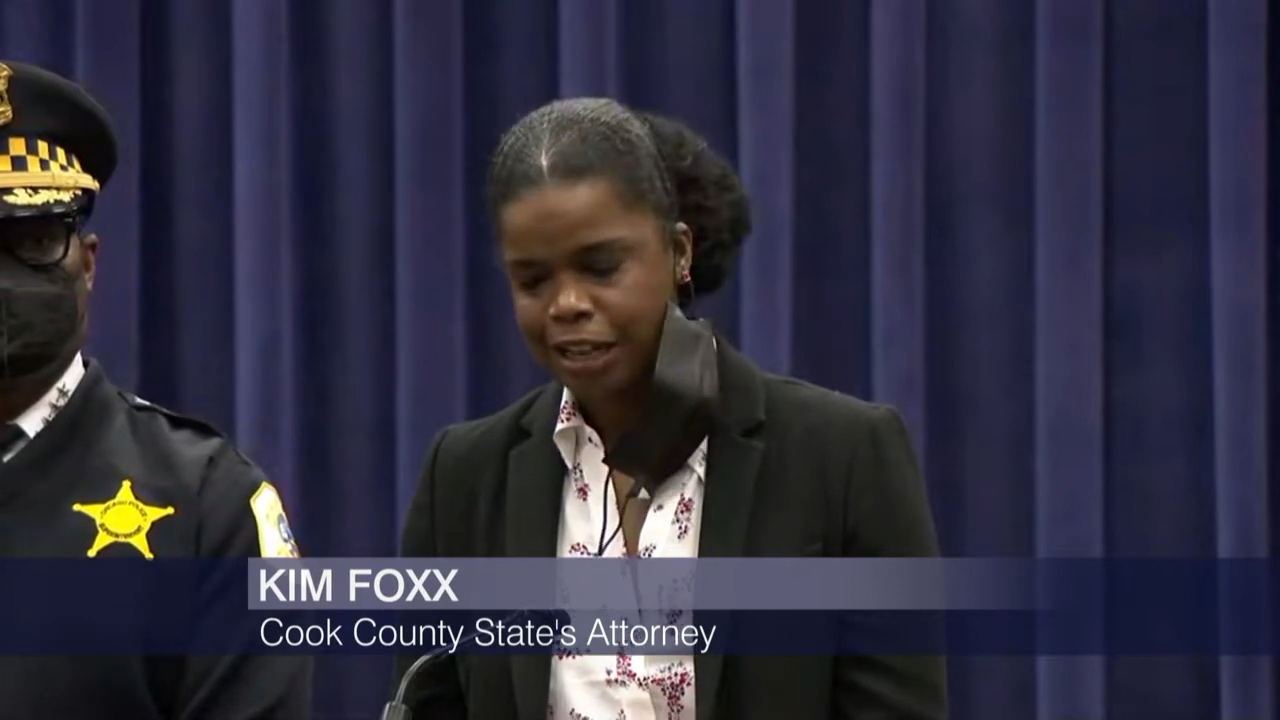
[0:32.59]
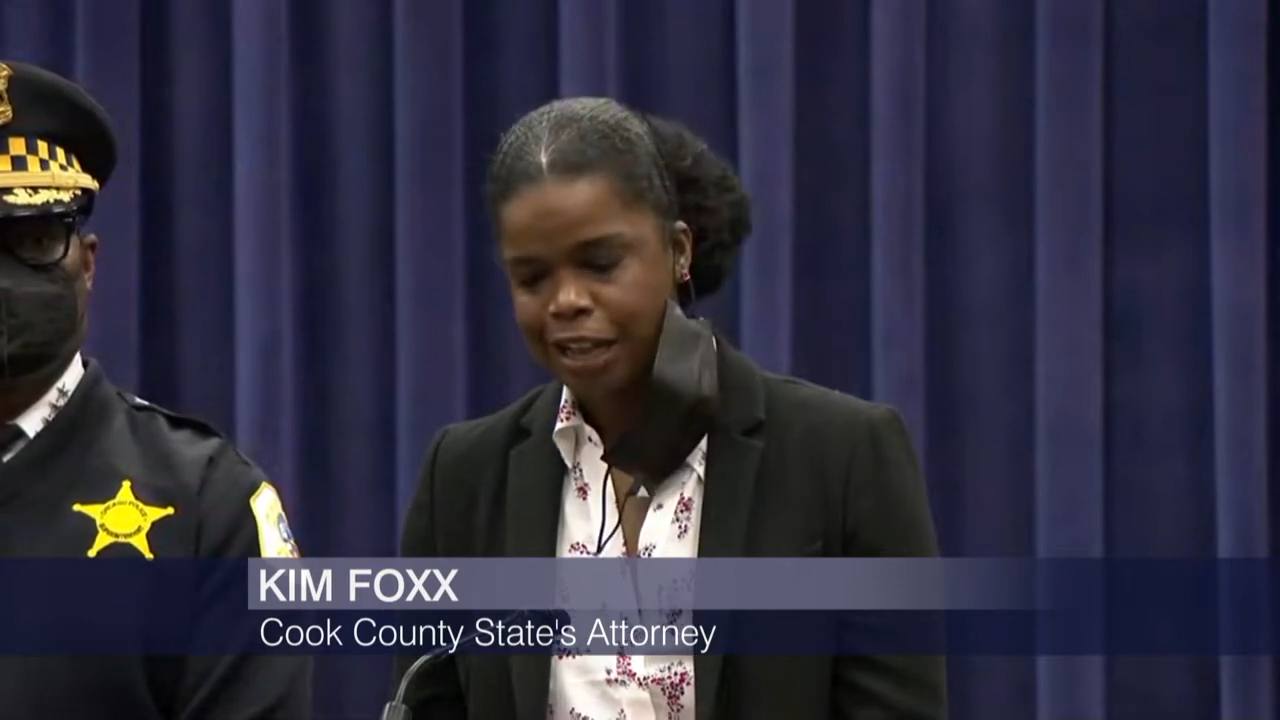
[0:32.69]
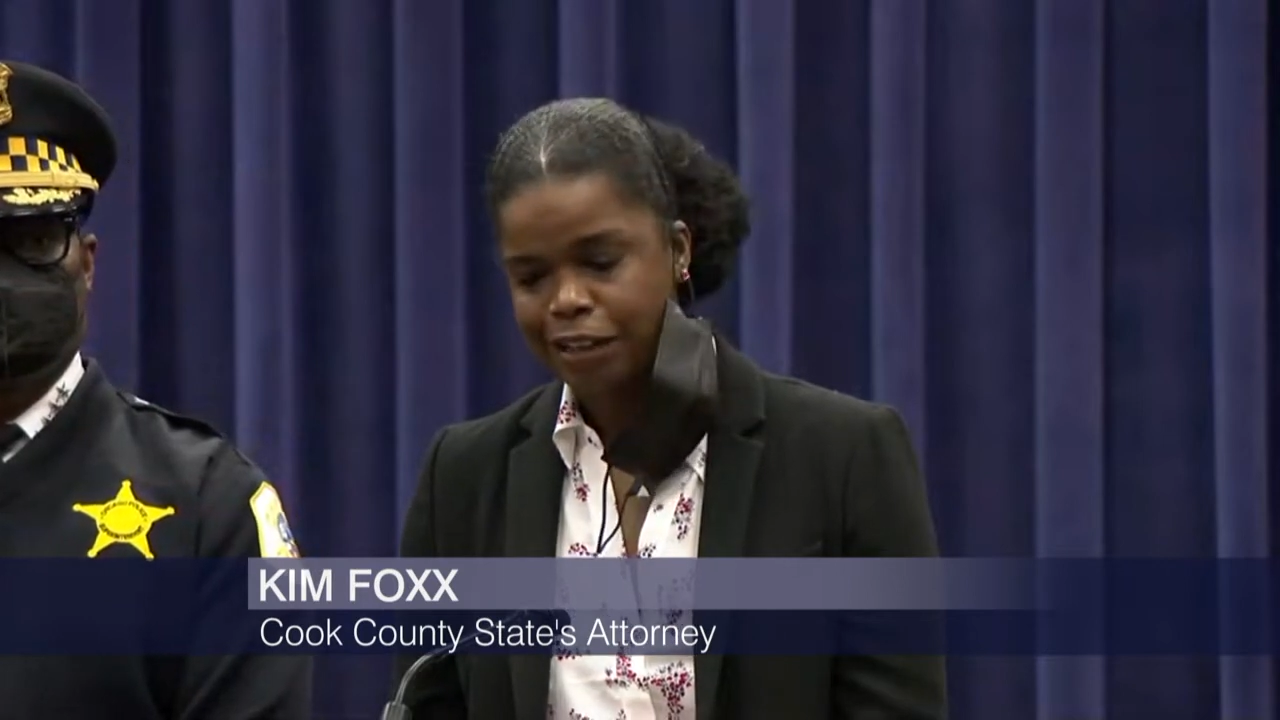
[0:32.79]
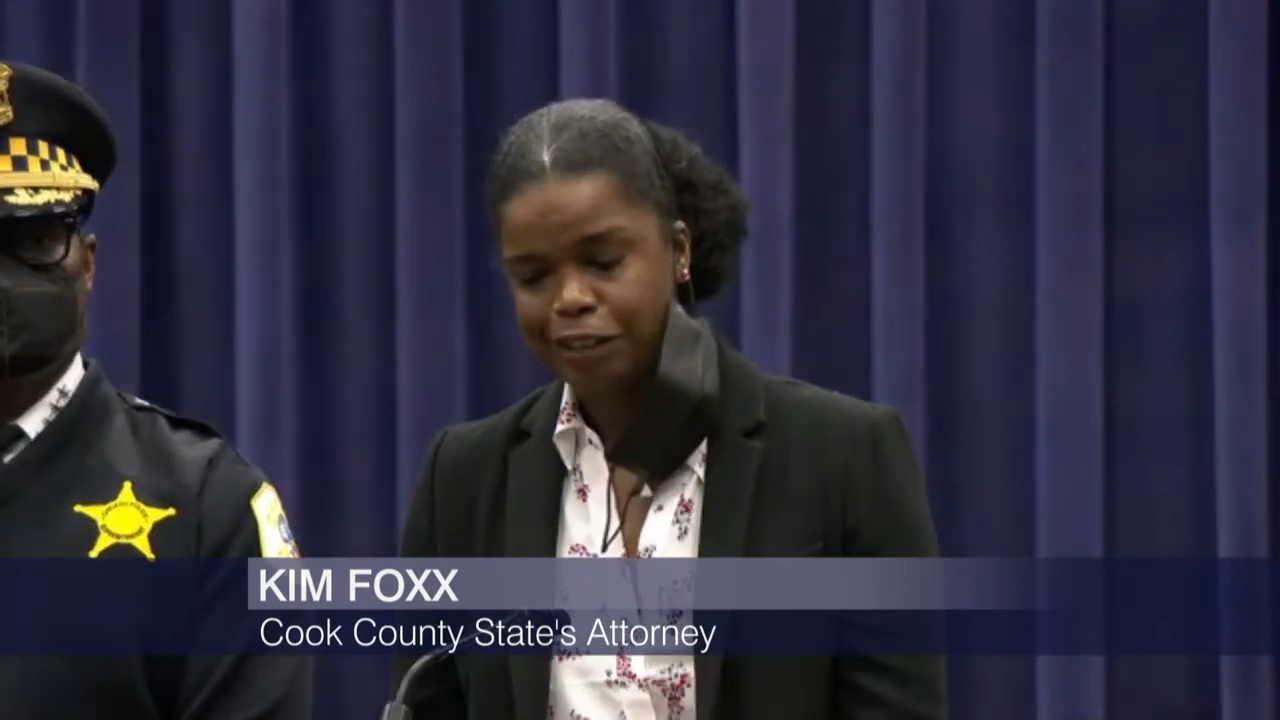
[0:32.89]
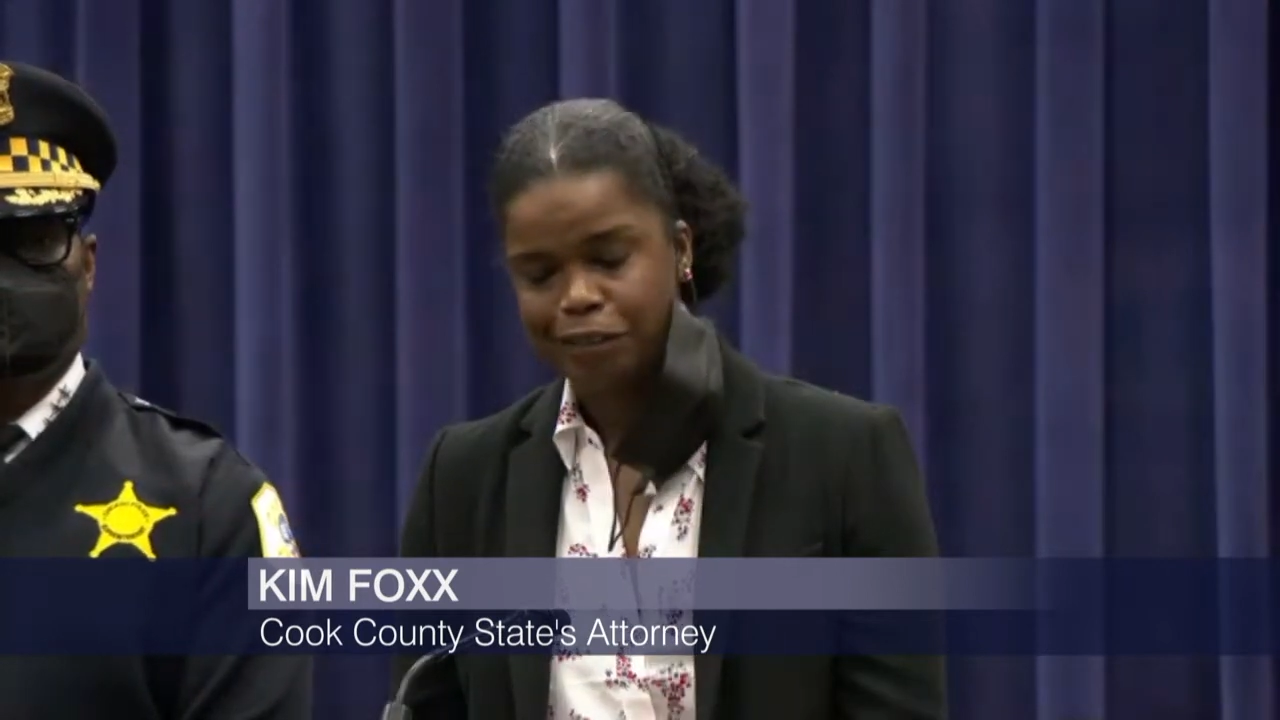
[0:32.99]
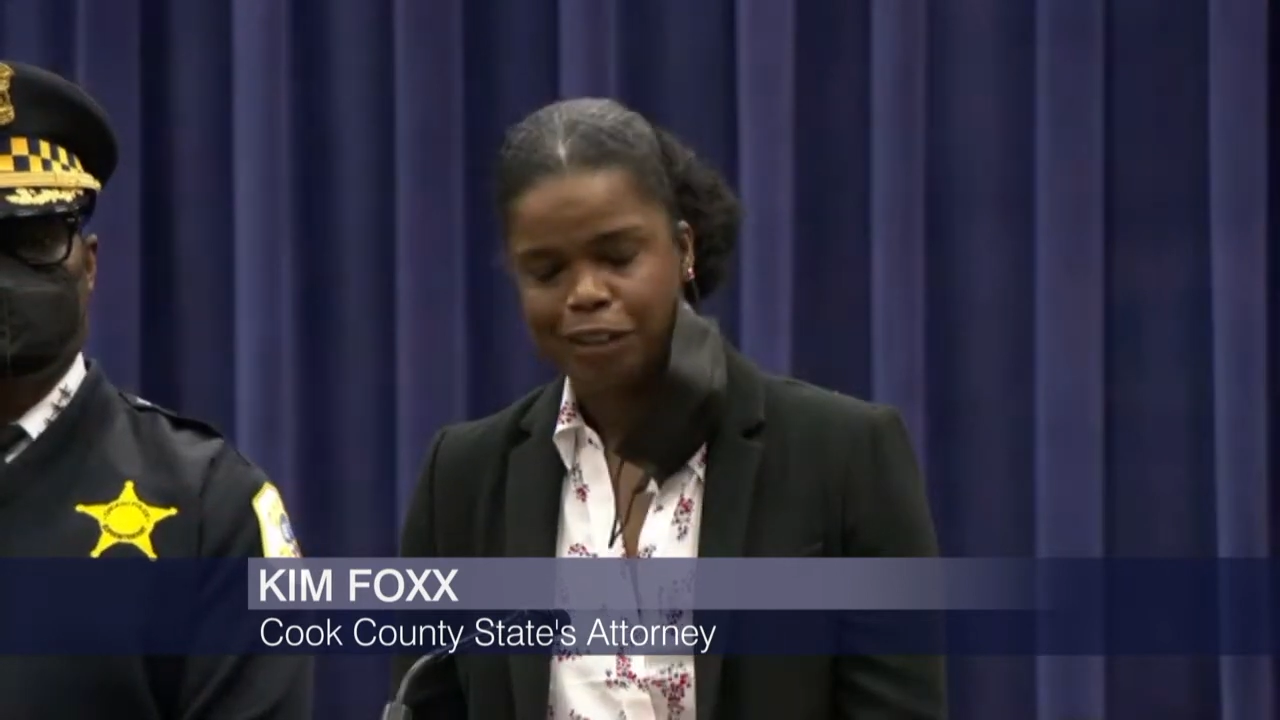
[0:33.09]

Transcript: and